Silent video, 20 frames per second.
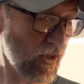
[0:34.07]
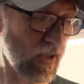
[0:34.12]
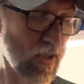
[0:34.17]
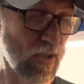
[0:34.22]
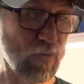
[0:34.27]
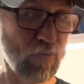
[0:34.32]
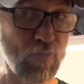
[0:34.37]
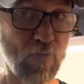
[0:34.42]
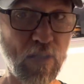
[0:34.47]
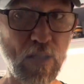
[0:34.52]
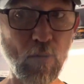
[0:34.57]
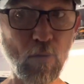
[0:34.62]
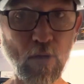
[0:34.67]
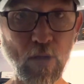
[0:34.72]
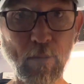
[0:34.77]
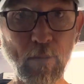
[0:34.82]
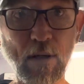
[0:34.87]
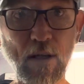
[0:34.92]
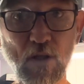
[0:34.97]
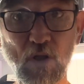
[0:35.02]
you really want
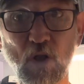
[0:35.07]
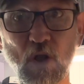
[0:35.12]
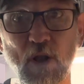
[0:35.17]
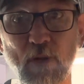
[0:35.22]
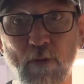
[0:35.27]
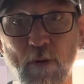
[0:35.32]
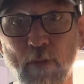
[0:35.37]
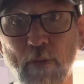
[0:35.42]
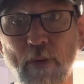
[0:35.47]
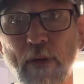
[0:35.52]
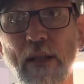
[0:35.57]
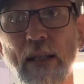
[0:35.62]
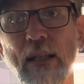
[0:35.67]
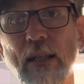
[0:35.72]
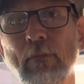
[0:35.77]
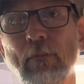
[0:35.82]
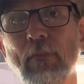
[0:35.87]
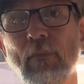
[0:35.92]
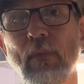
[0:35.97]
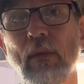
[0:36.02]
to make sure you
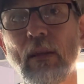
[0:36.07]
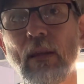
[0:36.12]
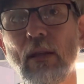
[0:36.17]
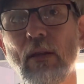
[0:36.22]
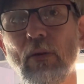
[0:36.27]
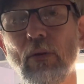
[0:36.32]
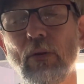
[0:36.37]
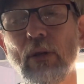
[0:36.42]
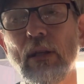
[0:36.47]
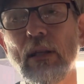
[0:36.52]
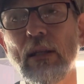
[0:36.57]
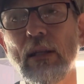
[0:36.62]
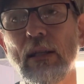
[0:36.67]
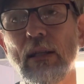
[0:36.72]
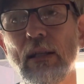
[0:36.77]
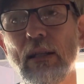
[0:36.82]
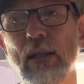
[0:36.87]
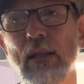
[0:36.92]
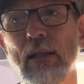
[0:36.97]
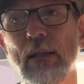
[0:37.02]
prepare
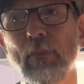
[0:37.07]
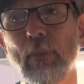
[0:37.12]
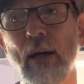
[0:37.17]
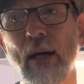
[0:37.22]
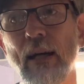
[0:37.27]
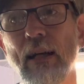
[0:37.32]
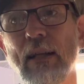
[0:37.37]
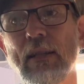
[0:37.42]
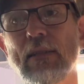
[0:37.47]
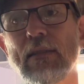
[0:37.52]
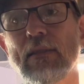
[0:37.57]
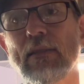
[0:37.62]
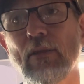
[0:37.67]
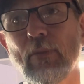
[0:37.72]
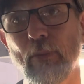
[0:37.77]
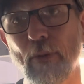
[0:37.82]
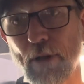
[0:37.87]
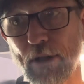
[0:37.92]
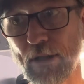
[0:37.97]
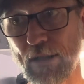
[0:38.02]
the parts, the
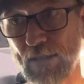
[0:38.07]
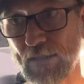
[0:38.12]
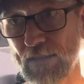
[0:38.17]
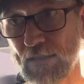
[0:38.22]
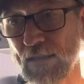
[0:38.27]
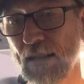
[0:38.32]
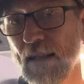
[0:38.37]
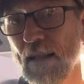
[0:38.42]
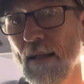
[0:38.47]
bodies,